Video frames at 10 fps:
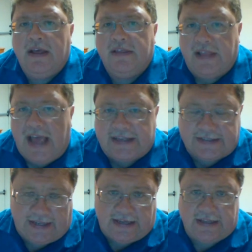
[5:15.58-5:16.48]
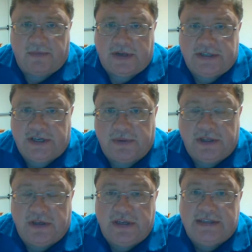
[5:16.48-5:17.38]
The last thing that I want to share
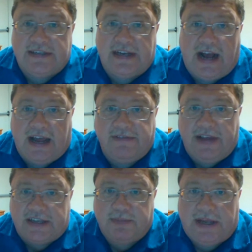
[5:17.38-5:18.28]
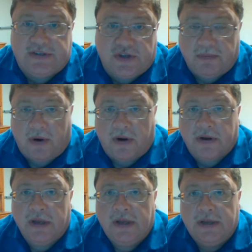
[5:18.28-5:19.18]
with you is that I've asked Pastor
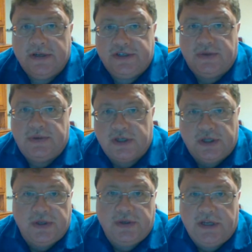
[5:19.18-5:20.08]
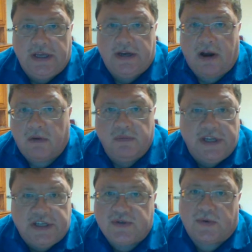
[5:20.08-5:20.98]
Mark to include in our
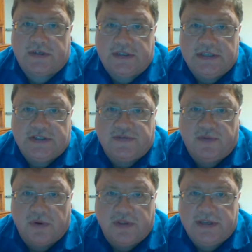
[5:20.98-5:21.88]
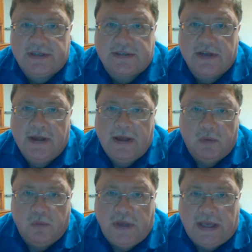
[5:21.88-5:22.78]
resources for this
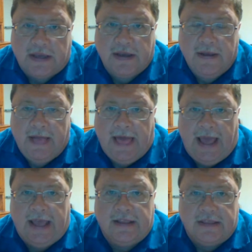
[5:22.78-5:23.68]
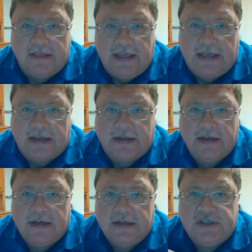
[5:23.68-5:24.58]
week a
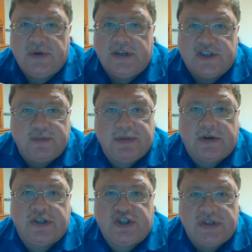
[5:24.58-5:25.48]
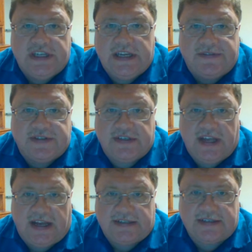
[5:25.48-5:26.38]
link to a spiritual gifts
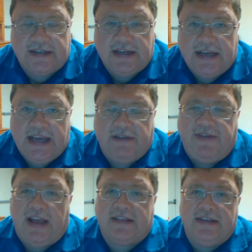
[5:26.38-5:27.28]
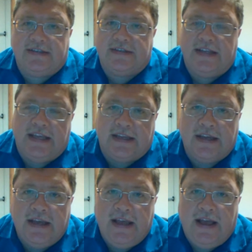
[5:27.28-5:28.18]
test. In fact, this link